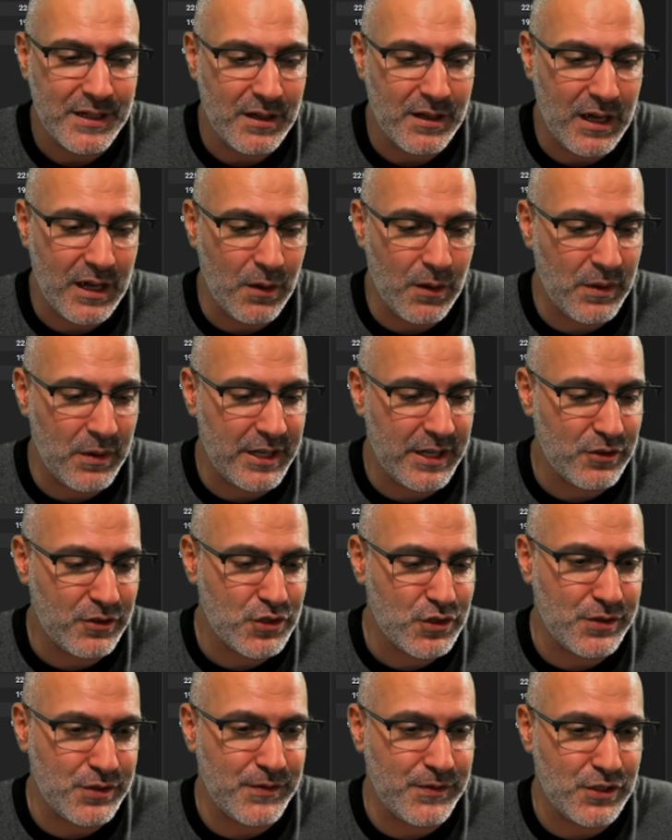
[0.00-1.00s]
Uh, we're going to go
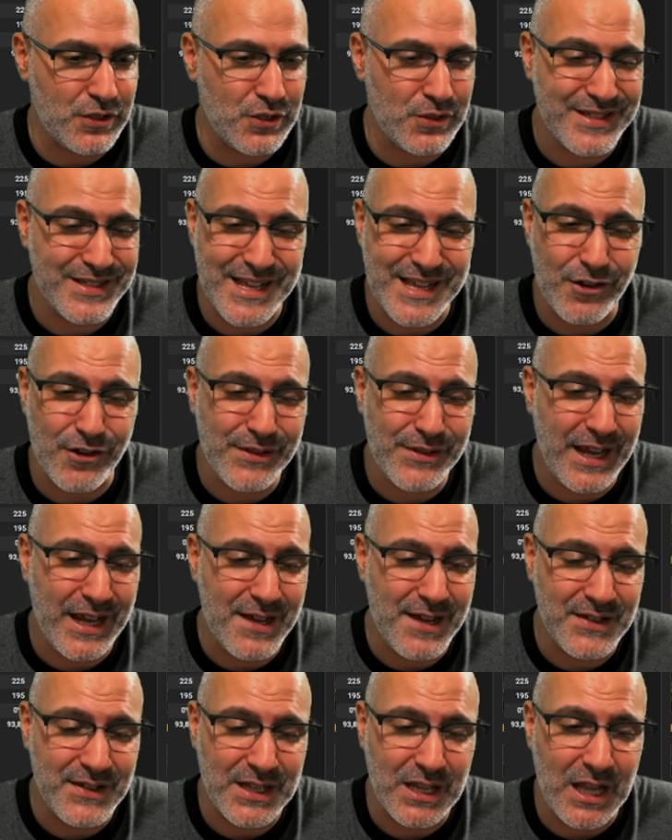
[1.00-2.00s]
shoot for two because I don't think I
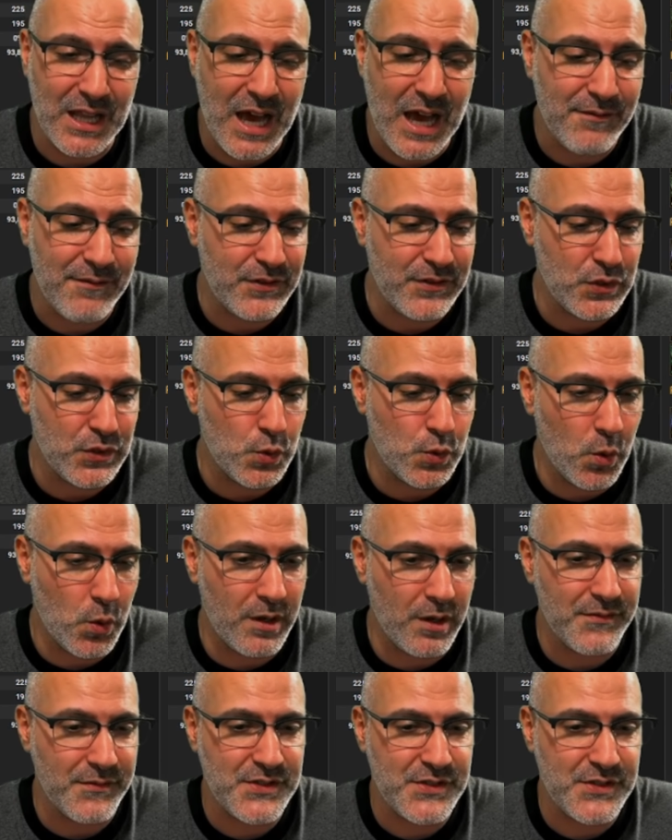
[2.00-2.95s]
have a lot for dwarves.